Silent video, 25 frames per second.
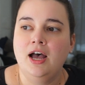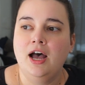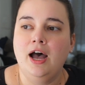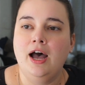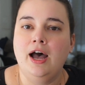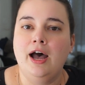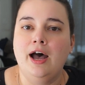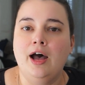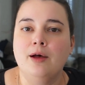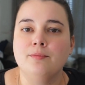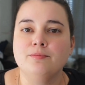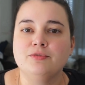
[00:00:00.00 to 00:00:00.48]

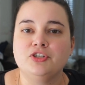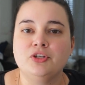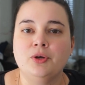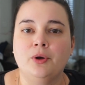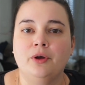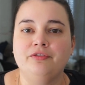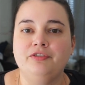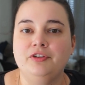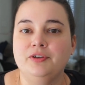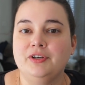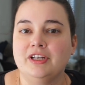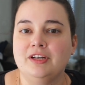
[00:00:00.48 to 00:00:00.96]
Um,
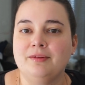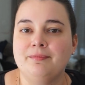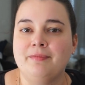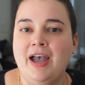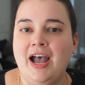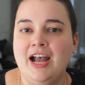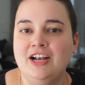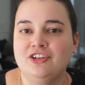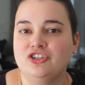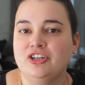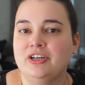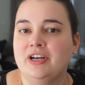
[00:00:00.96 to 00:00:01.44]
so if you can
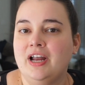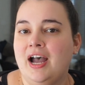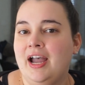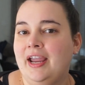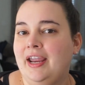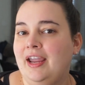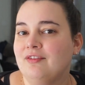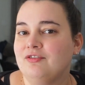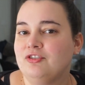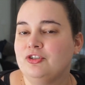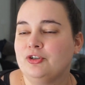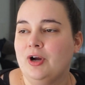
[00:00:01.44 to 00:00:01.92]
imagine, I
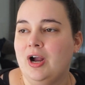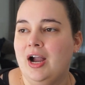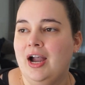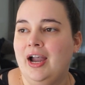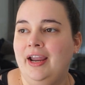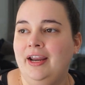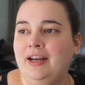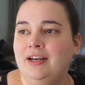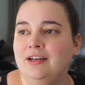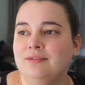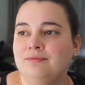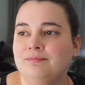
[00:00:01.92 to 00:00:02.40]
have
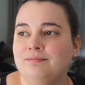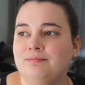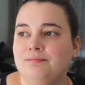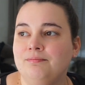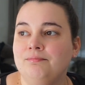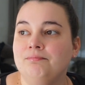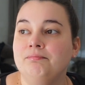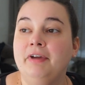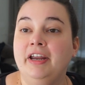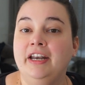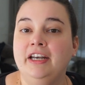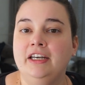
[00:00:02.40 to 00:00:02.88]
tried
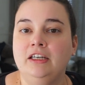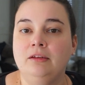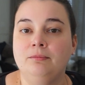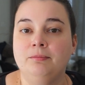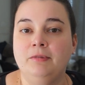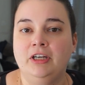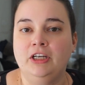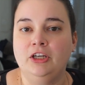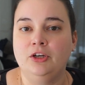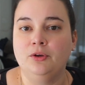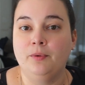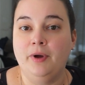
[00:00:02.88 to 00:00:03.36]
many,
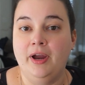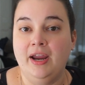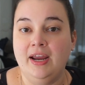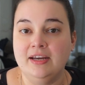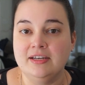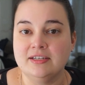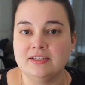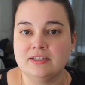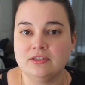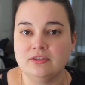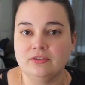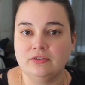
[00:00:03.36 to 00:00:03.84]
many
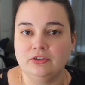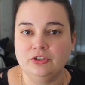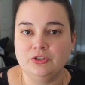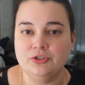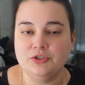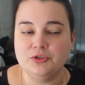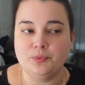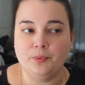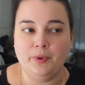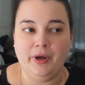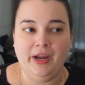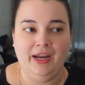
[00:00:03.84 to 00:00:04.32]
ways to
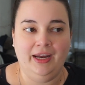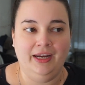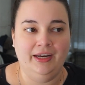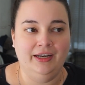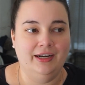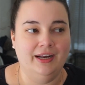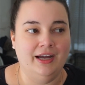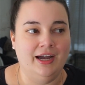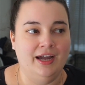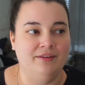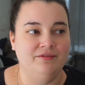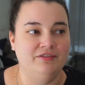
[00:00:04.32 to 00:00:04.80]
lose
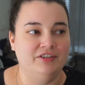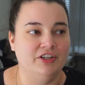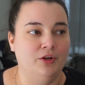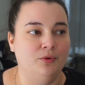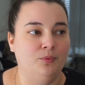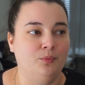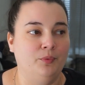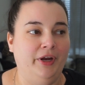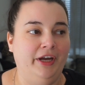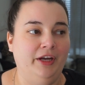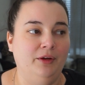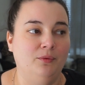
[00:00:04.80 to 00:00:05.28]
weight. I've
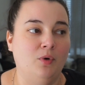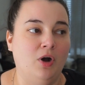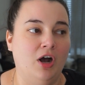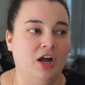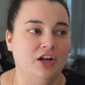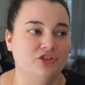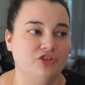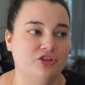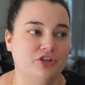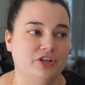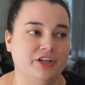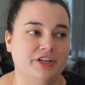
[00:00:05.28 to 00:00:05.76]
done Weight
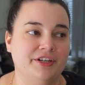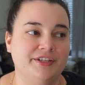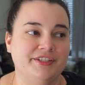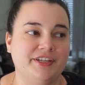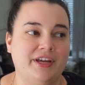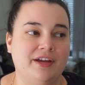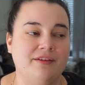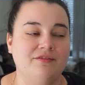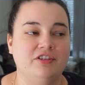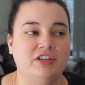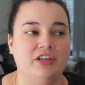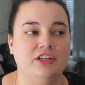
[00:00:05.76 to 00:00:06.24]
Watchers,
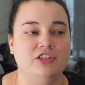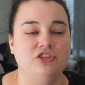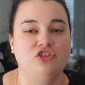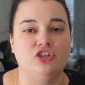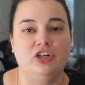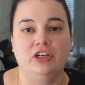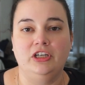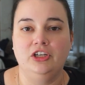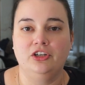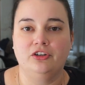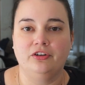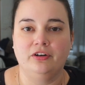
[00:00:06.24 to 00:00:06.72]
I've done
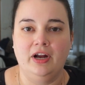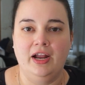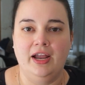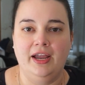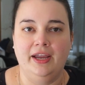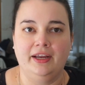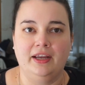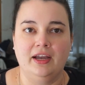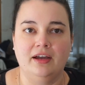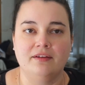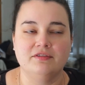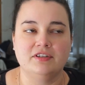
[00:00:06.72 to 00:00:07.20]
Jenny
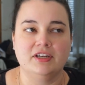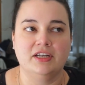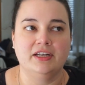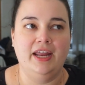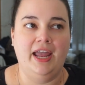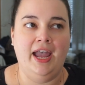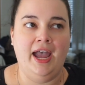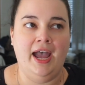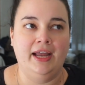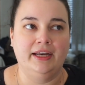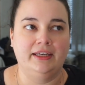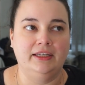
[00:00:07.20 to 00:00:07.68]
Craig, I've done
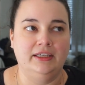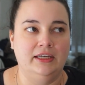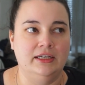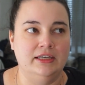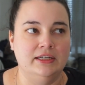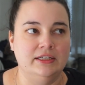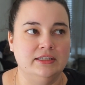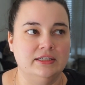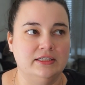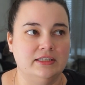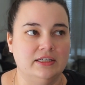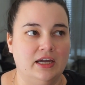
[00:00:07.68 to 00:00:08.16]

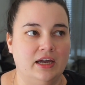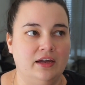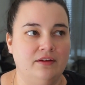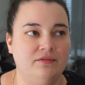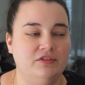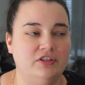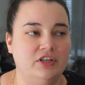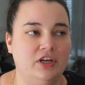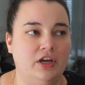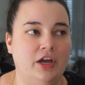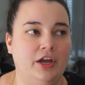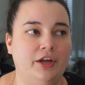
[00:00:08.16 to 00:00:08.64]
Atkins,
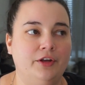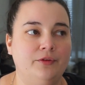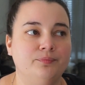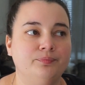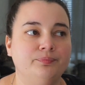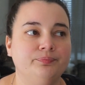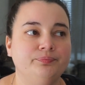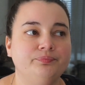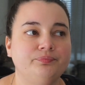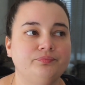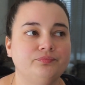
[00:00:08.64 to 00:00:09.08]
I've done